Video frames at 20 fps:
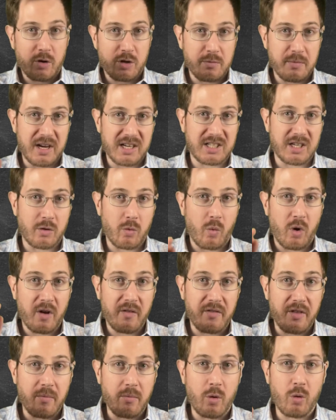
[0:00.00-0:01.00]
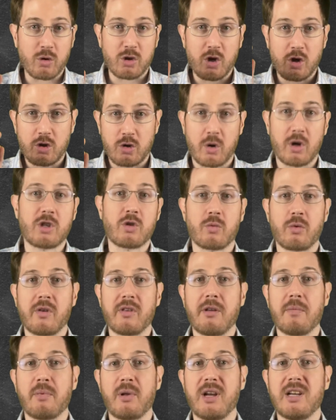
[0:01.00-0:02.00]
which makes it one of the most
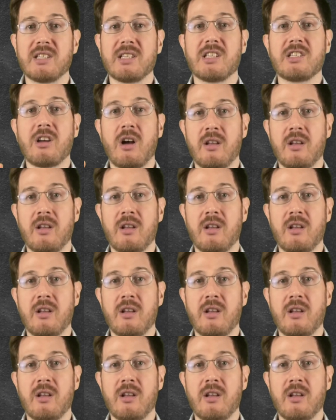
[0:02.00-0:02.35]
trustworthy places